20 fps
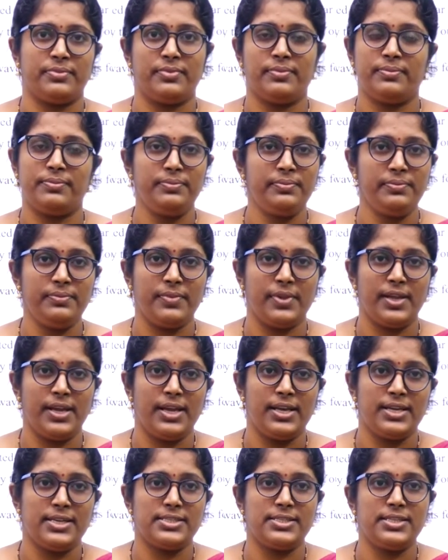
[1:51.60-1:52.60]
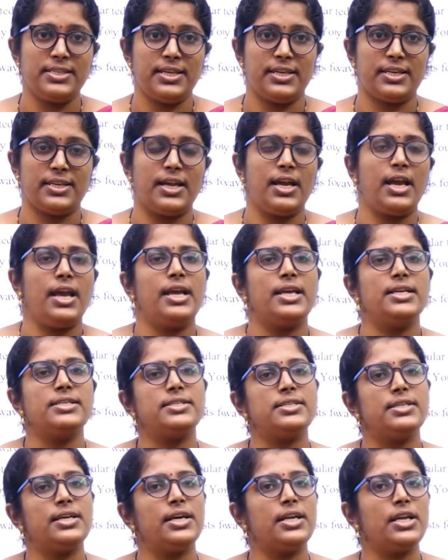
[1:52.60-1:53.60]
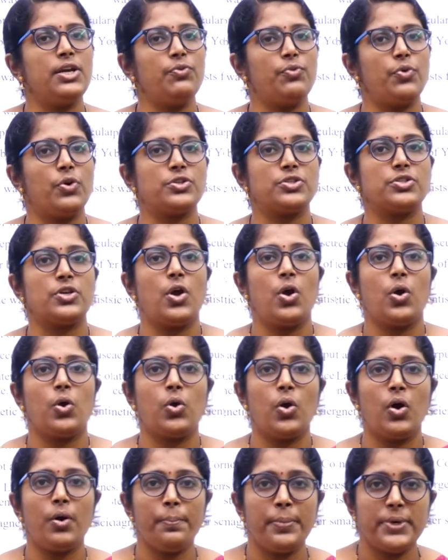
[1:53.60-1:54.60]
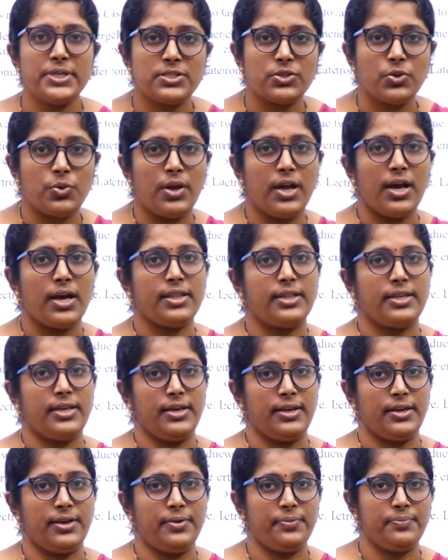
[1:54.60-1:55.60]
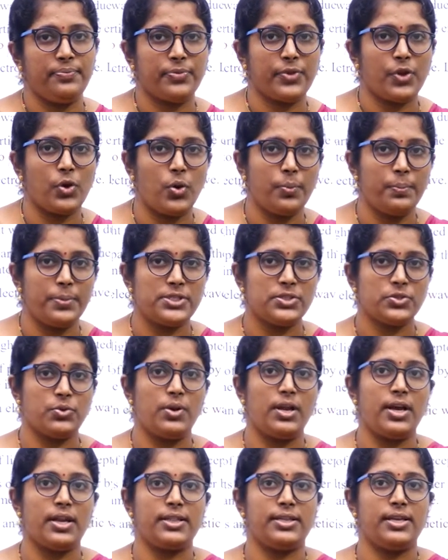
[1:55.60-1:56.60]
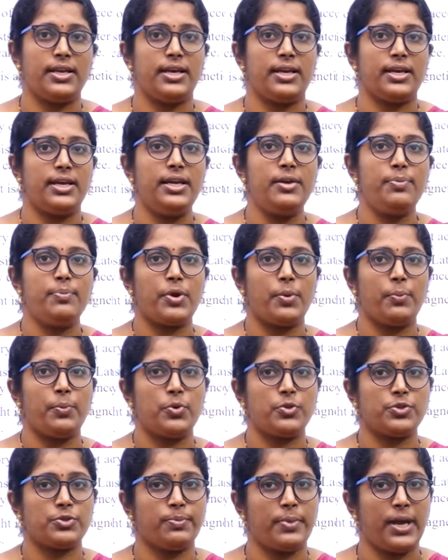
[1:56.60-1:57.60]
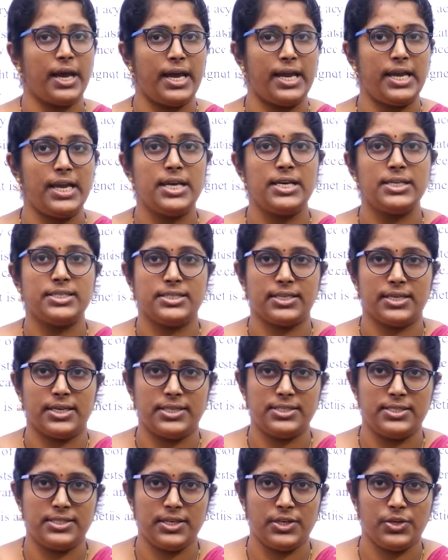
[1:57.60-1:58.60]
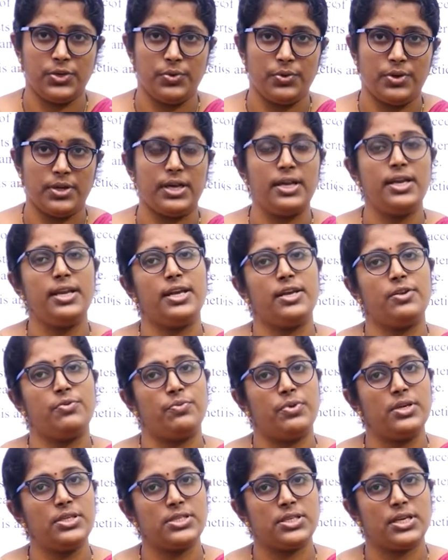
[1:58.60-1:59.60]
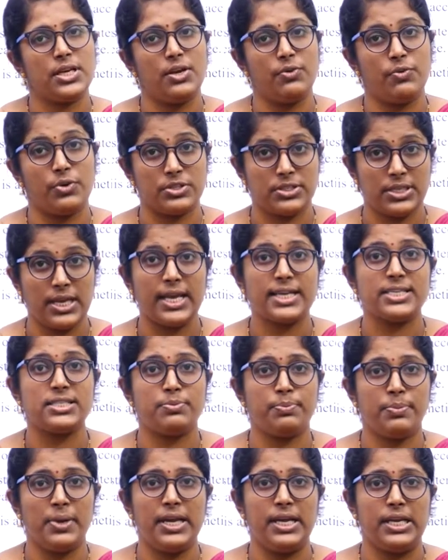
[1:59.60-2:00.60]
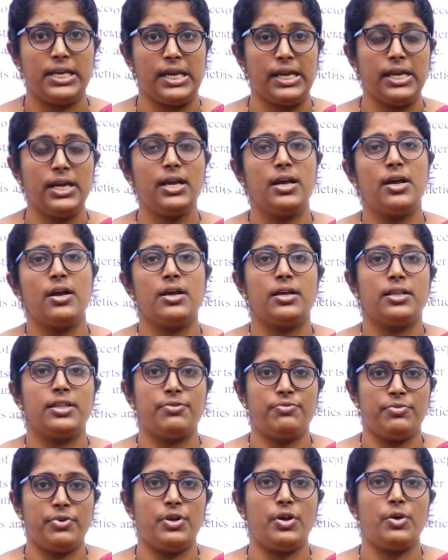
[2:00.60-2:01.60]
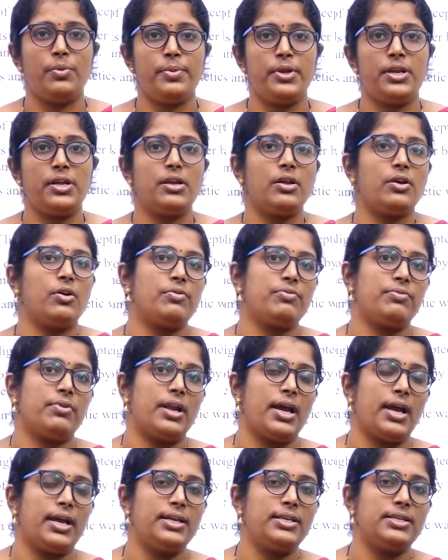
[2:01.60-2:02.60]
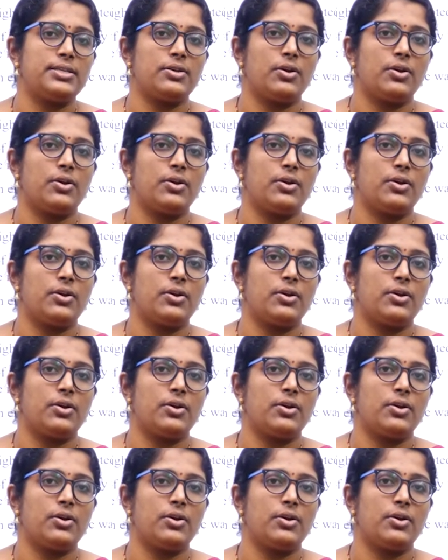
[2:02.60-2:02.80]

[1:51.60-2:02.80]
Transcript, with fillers: hmm? isn't it his theory was corpuscular theory corpuscular theory proposed by Sir Isaac Newton in which he was explaining the phenomenon of light